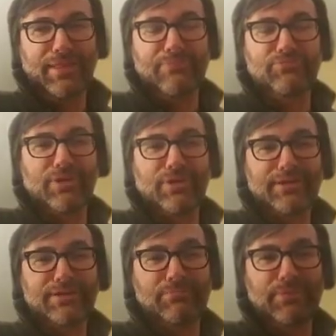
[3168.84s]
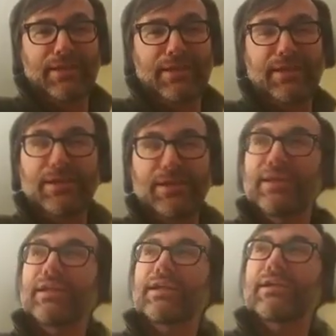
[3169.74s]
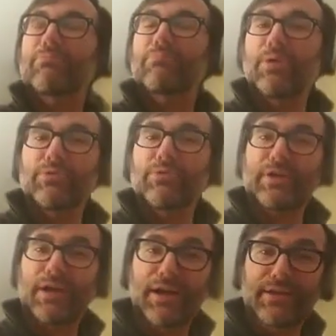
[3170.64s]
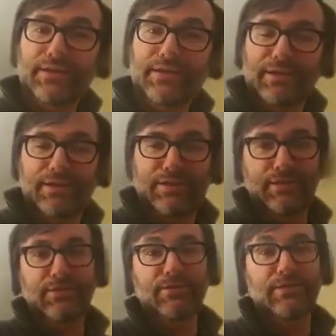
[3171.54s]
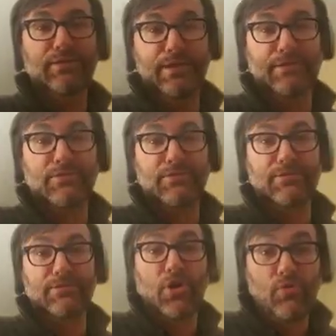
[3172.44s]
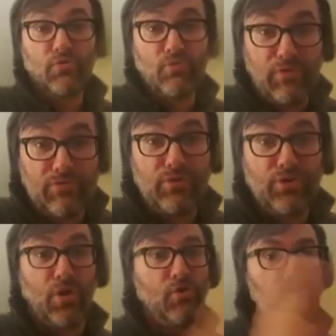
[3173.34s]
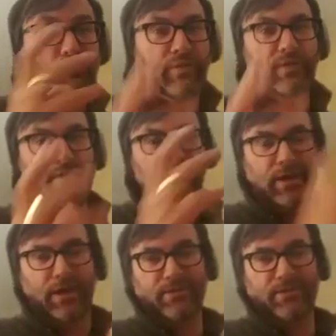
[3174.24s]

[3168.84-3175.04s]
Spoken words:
trying to be both kind, clear, and co-revering,